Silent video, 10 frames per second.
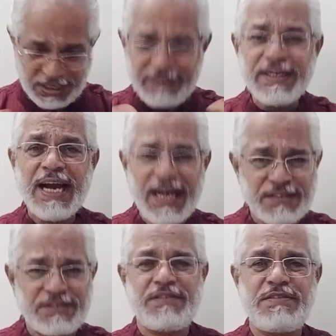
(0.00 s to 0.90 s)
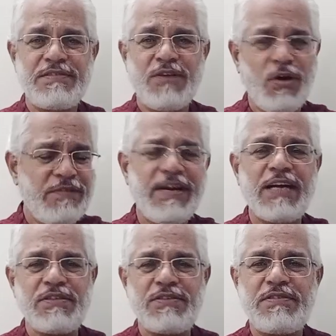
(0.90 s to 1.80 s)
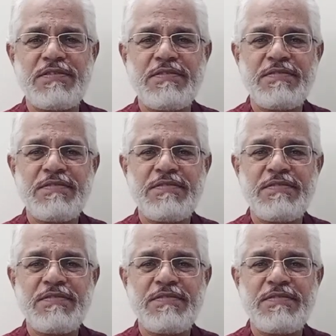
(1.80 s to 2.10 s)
Even us, all of us.